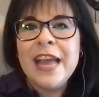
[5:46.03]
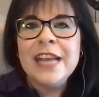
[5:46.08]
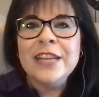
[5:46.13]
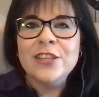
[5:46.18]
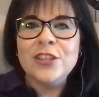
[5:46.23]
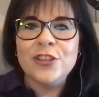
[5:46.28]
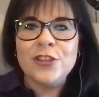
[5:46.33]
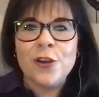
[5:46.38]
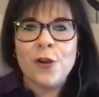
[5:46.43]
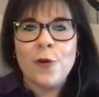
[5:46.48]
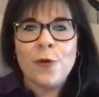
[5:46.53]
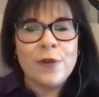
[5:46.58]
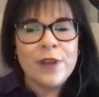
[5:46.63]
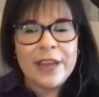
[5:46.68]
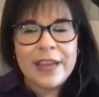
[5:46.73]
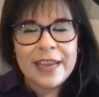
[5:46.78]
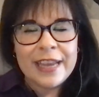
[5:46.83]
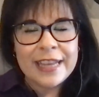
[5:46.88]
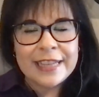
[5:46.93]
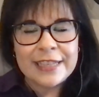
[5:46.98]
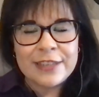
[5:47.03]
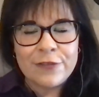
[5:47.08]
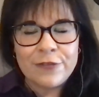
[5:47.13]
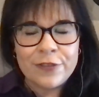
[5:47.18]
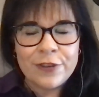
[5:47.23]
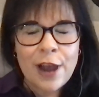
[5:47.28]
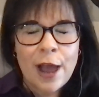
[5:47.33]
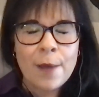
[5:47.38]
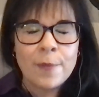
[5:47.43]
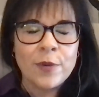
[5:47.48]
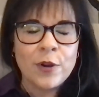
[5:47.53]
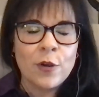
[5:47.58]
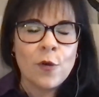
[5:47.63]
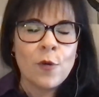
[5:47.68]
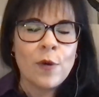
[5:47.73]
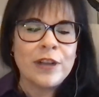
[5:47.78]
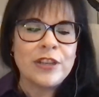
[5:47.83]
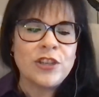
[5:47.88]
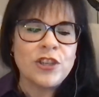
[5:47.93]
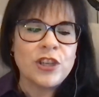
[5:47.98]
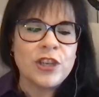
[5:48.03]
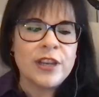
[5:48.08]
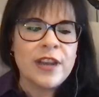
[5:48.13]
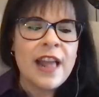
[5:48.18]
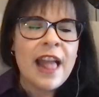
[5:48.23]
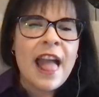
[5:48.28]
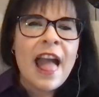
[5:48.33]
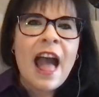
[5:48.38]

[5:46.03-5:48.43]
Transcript: So it's a phenomenal question.